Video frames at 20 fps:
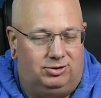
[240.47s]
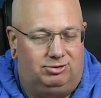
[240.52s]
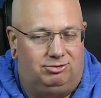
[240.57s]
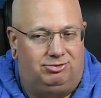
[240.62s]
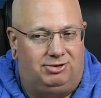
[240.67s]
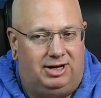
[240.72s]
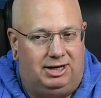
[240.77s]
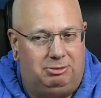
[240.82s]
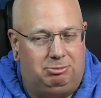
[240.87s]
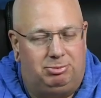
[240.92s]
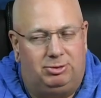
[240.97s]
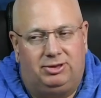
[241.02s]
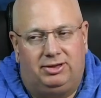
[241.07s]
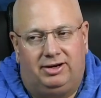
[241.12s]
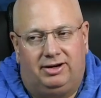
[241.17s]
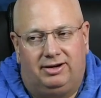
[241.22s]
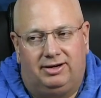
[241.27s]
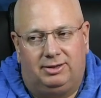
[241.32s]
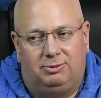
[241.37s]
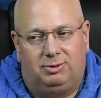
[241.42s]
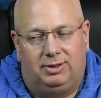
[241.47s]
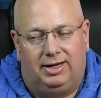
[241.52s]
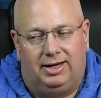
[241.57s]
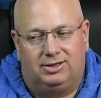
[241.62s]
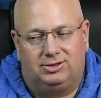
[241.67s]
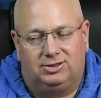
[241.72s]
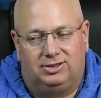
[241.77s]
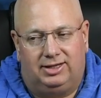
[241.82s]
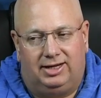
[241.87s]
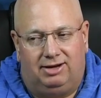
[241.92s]
To define polarity, we
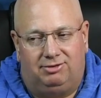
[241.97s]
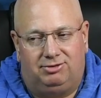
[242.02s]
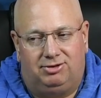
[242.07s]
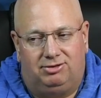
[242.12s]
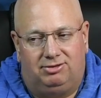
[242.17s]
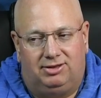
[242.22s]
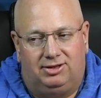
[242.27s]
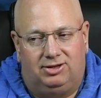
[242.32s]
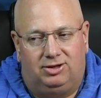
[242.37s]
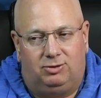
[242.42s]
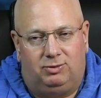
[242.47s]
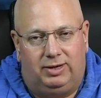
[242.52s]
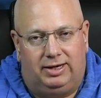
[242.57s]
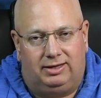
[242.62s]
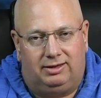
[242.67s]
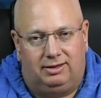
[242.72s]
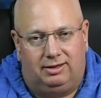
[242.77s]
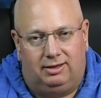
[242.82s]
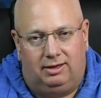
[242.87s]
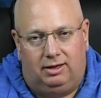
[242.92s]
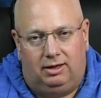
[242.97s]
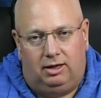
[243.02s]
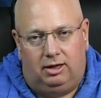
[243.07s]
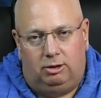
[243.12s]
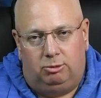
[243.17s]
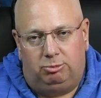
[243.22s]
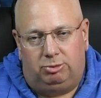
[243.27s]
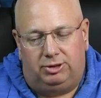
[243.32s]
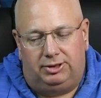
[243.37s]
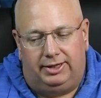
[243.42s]
actually have to think correctly.
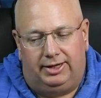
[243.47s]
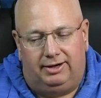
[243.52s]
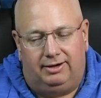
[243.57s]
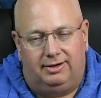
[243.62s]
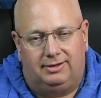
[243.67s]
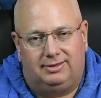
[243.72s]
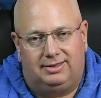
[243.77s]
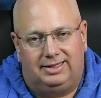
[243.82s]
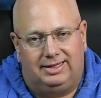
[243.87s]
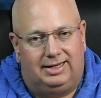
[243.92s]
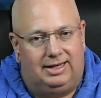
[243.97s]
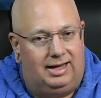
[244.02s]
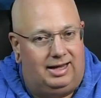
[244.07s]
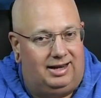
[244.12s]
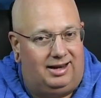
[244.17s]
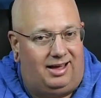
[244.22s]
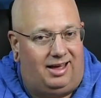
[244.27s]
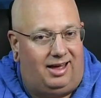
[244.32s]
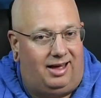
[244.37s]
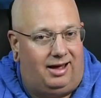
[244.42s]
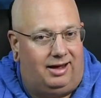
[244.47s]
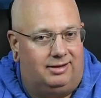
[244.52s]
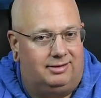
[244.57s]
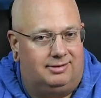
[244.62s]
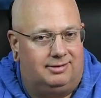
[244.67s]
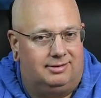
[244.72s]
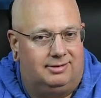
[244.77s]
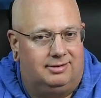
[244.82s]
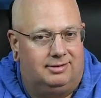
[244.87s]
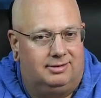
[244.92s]
Polarity
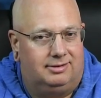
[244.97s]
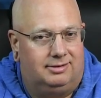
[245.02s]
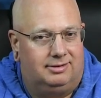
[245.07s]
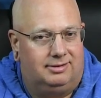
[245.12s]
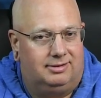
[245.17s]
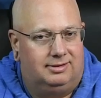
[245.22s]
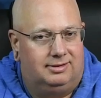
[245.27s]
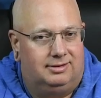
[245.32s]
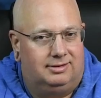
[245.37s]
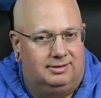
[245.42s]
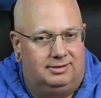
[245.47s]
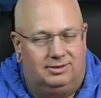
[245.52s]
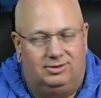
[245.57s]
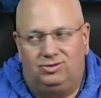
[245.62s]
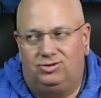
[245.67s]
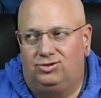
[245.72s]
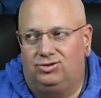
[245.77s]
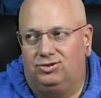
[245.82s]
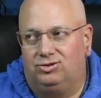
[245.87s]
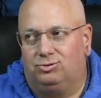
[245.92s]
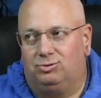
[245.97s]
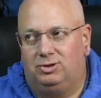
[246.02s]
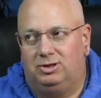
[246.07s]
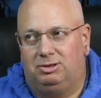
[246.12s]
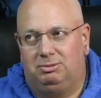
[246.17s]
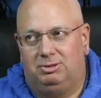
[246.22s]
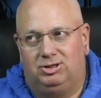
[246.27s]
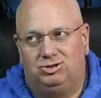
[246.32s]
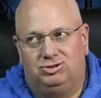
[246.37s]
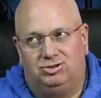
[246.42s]
cannot. This is a
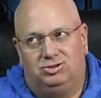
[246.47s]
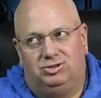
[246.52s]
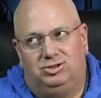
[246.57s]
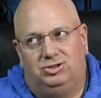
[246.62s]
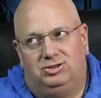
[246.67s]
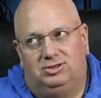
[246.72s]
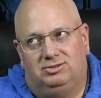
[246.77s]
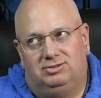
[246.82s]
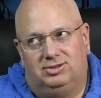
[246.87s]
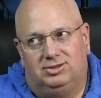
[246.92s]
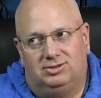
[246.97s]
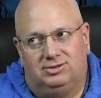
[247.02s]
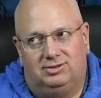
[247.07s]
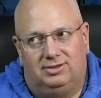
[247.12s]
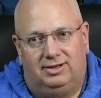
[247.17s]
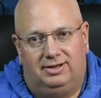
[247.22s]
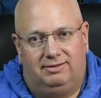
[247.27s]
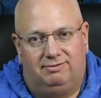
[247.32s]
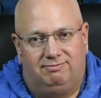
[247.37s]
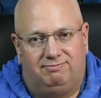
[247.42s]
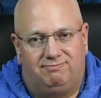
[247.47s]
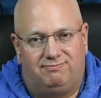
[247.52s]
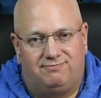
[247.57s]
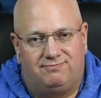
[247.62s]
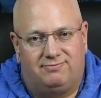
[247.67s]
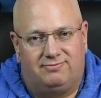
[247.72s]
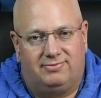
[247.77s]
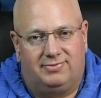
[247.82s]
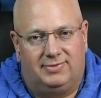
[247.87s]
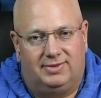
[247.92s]
three-dimensional universe, right?
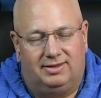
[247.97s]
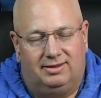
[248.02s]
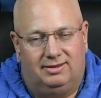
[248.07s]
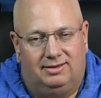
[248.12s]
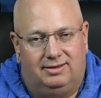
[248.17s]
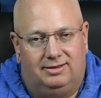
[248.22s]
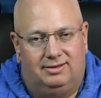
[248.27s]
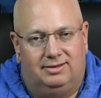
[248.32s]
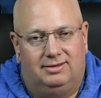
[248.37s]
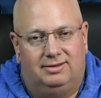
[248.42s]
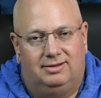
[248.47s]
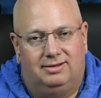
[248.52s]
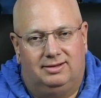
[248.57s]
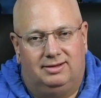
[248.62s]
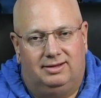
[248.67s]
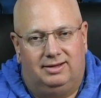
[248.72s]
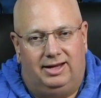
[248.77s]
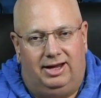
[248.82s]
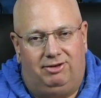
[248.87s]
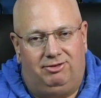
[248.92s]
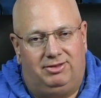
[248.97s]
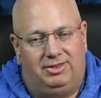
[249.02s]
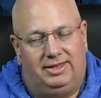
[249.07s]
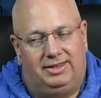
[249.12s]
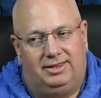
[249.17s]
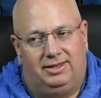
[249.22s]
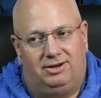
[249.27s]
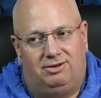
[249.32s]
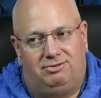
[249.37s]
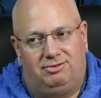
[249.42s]

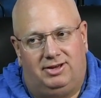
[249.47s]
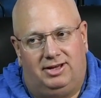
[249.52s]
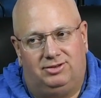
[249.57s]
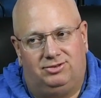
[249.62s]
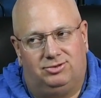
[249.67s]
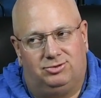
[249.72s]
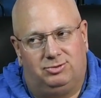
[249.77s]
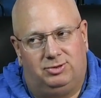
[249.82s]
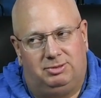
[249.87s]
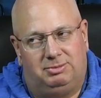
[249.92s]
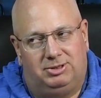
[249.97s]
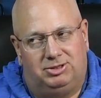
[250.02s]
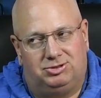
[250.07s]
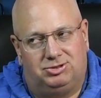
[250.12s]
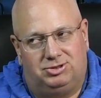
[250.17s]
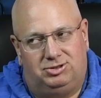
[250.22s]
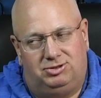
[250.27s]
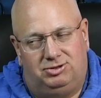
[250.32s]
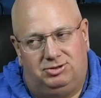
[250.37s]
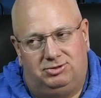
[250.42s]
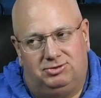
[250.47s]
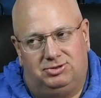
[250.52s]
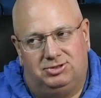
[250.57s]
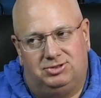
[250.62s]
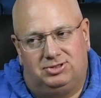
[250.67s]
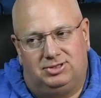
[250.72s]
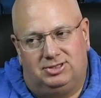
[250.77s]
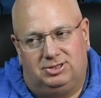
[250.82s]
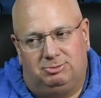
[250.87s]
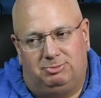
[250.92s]
Everything that defines a three-dimensional
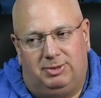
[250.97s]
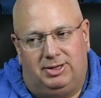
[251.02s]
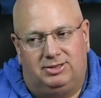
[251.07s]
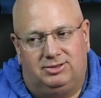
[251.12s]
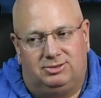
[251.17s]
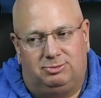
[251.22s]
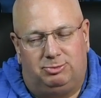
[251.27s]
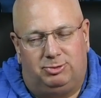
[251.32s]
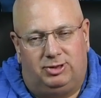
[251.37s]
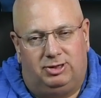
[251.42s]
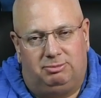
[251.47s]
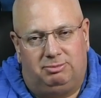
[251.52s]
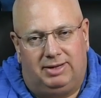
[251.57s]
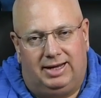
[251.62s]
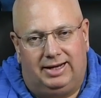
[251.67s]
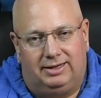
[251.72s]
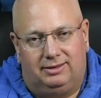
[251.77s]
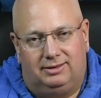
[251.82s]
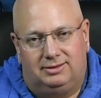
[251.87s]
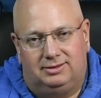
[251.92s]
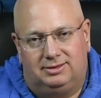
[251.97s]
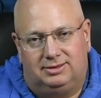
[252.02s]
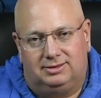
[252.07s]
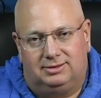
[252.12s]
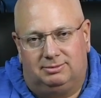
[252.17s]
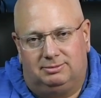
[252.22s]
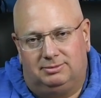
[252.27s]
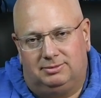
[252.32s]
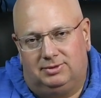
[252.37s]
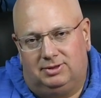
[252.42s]
universe is based upon
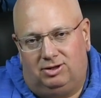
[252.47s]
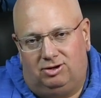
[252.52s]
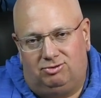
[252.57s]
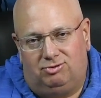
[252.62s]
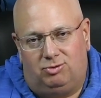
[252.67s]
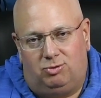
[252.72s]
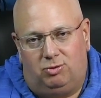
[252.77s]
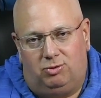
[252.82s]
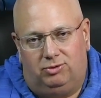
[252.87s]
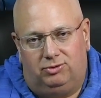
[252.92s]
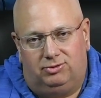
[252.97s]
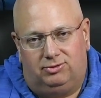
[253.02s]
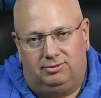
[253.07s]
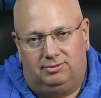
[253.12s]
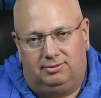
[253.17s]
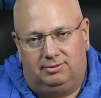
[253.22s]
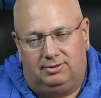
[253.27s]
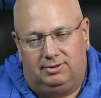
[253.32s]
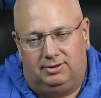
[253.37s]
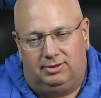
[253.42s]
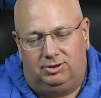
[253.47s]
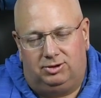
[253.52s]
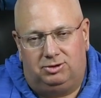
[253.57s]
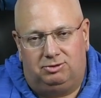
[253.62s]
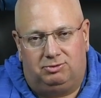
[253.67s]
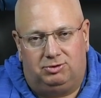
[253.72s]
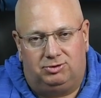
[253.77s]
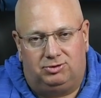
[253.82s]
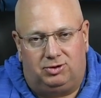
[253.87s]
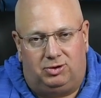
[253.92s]
magnetism. Of course, the
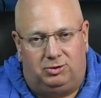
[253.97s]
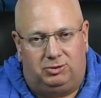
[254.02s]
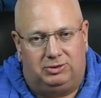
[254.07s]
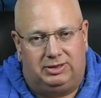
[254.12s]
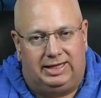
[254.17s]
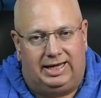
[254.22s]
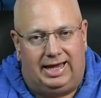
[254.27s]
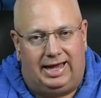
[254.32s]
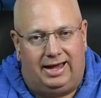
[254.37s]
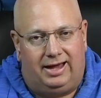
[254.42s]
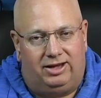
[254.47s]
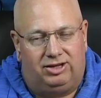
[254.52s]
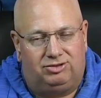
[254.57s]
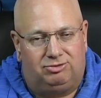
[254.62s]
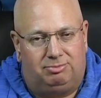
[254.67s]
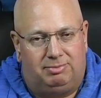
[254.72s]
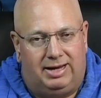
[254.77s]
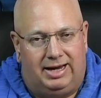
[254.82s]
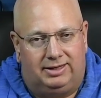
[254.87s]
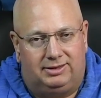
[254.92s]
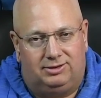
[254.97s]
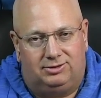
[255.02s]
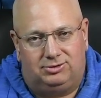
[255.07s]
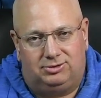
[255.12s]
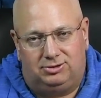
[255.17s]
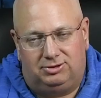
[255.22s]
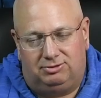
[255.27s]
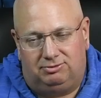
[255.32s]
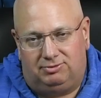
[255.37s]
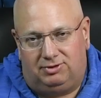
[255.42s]
universe only has
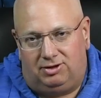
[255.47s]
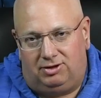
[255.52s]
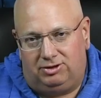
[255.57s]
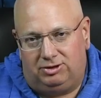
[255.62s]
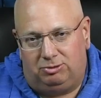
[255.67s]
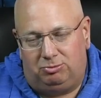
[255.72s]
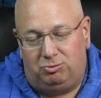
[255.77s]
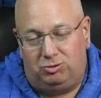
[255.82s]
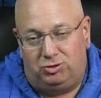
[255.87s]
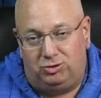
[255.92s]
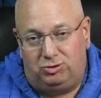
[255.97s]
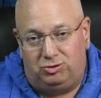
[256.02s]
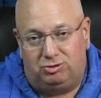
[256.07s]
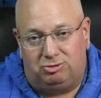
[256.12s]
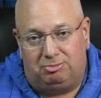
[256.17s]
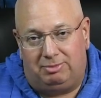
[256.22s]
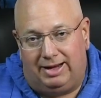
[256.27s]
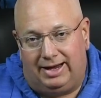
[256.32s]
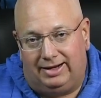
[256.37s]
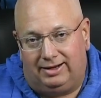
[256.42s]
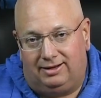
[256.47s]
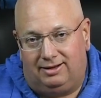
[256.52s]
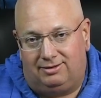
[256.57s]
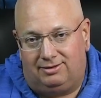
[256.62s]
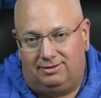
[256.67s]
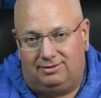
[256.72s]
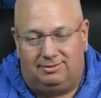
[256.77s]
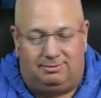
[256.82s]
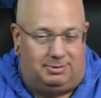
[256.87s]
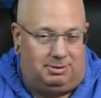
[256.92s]
magnitude and volume due to
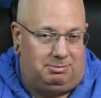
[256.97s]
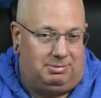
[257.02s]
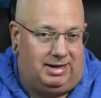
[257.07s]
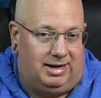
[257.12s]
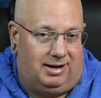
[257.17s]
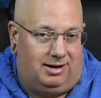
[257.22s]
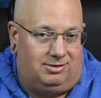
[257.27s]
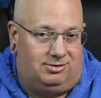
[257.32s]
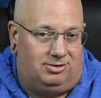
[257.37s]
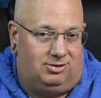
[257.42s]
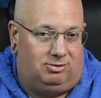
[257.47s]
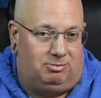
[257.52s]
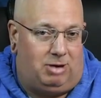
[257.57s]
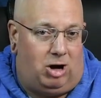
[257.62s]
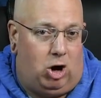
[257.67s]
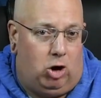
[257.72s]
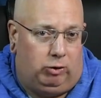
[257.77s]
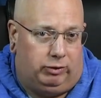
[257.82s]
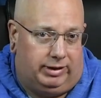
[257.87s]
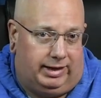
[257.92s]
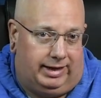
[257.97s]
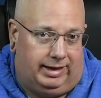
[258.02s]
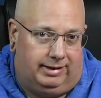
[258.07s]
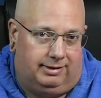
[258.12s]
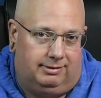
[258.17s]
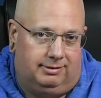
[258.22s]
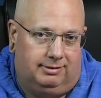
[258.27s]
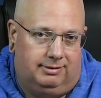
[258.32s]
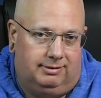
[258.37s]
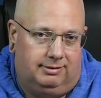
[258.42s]
magnetism and magnetism only.